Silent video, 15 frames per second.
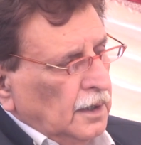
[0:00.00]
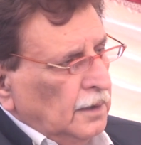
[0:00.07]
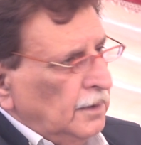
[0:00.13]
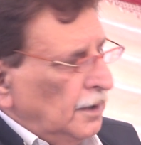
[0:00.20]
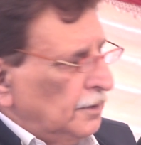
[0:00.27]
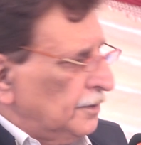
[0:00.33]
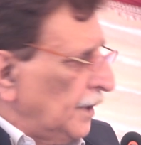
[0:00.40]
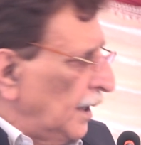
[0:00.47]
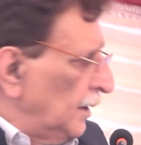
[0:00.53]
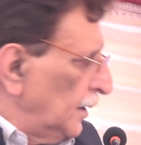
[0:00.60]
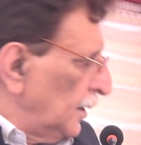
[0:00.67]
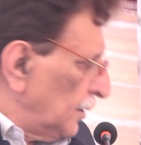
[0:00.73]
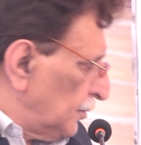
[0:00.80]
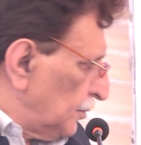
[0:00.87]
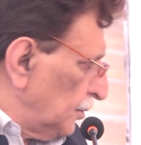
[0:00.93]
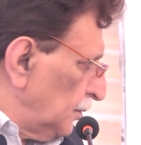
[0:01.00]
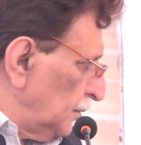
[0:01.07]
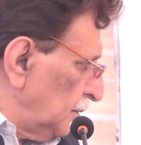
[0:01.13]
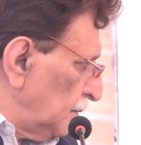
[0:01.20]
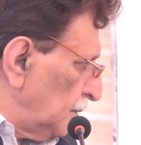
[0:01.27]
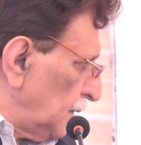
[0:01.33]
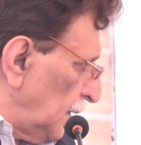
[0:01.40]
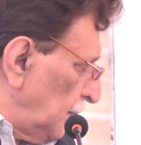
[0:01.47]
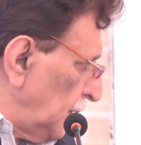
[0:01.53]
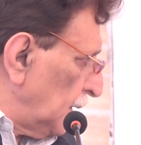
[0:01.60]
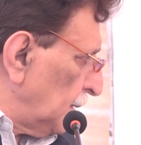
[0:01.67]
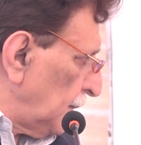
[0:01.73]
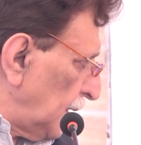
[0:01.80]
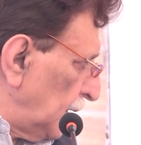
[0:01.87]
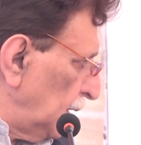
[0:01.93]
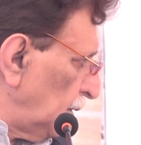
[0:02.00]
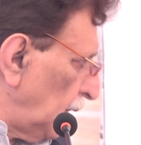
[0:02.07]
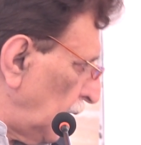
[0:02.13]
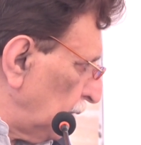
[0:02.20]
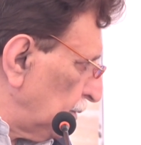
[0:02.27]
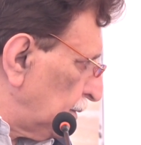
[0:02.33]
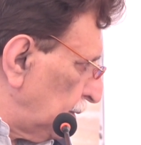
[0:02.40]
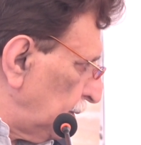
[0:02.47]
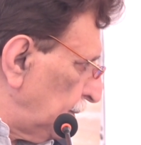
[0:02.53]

about 10 years to rebuild my new house,